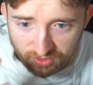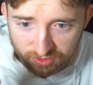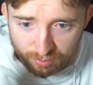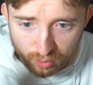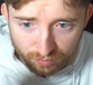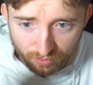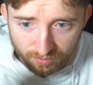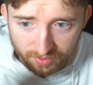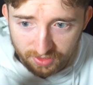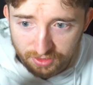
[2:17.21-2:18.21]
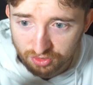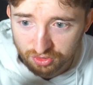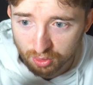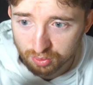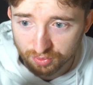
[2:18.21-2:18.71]
this move, he just
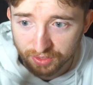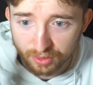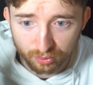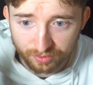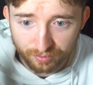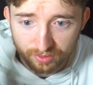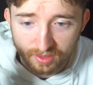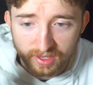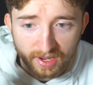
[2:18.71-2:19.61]
goes over here or something,